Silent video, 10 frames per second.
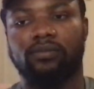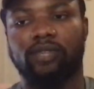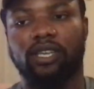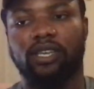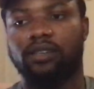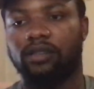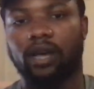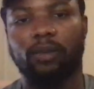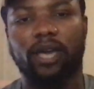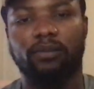again,
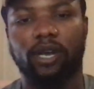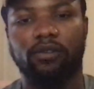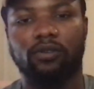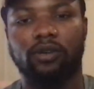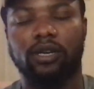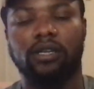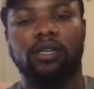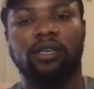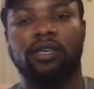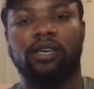I'm Agbay Roja,
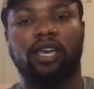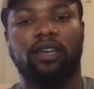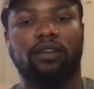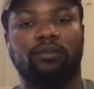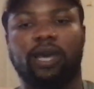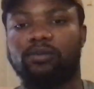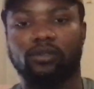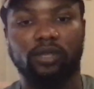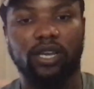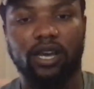and I'm
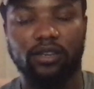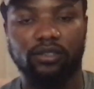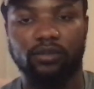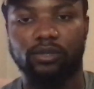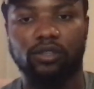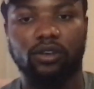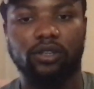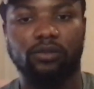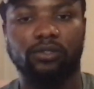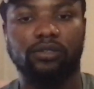absolutely honored to be
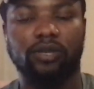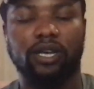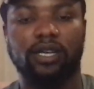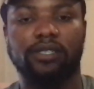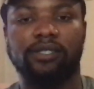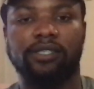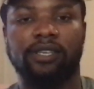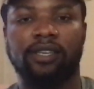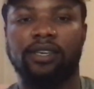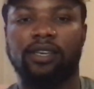talking with you guys.
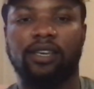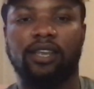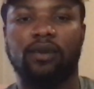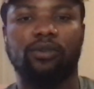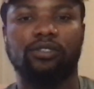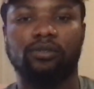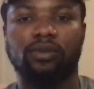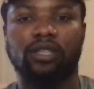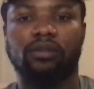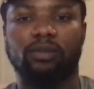And I wish you
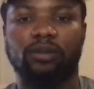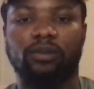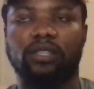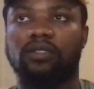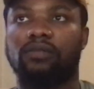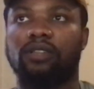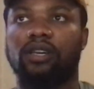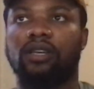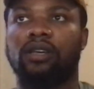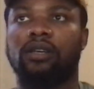nothing but the best of
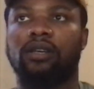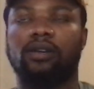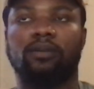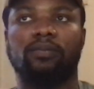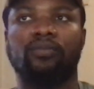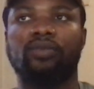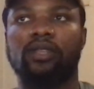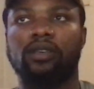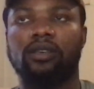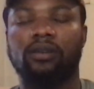luck. Um,
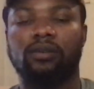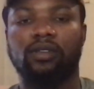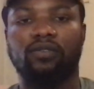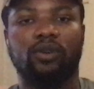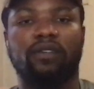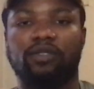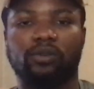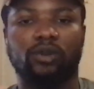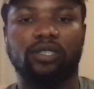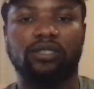if you have any
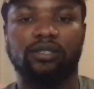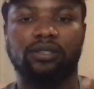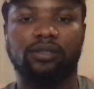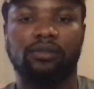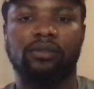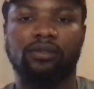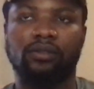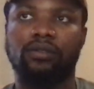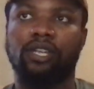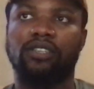questions,
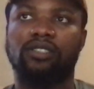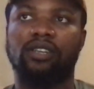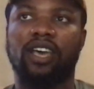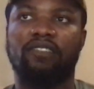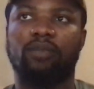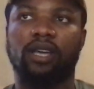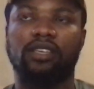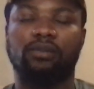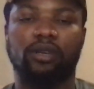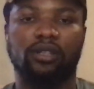they should have my
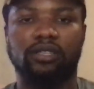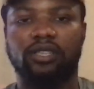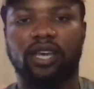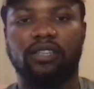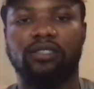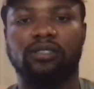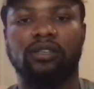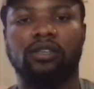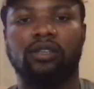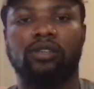email attached.
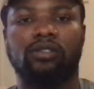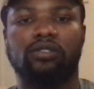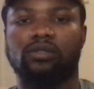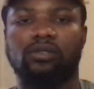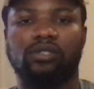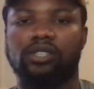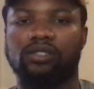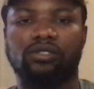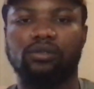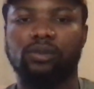So yeah,
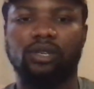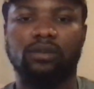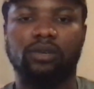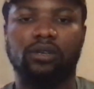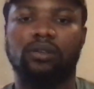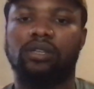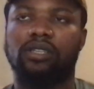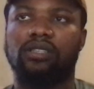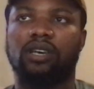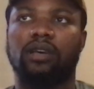just shoot me an email
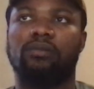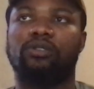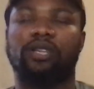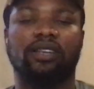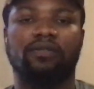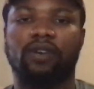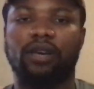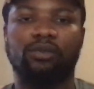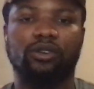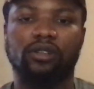anytime. You can
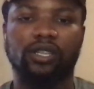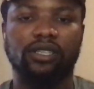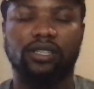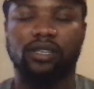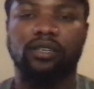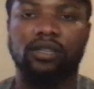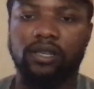find me on LinkedIn